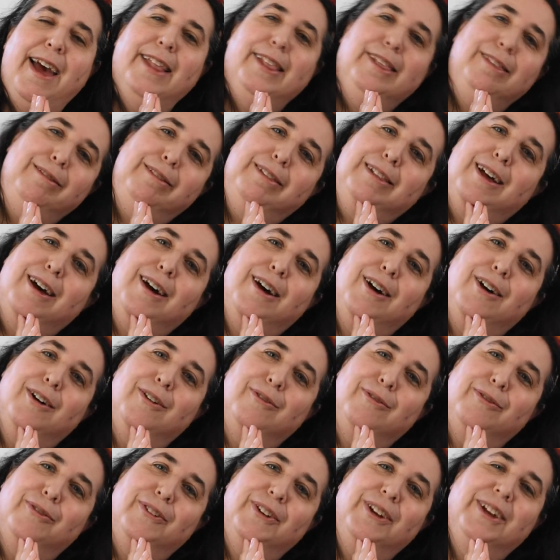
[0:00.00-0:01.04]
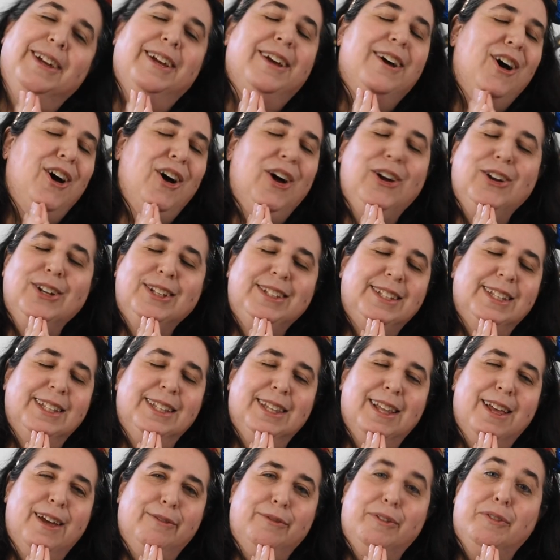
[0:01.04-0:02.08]
Love. Hearts
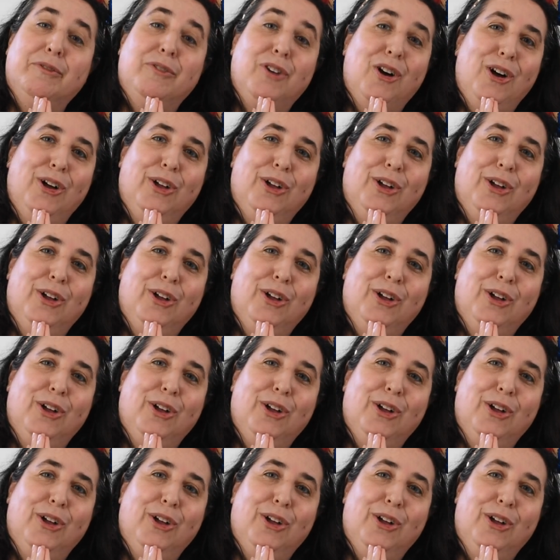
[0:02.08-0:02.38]
and love of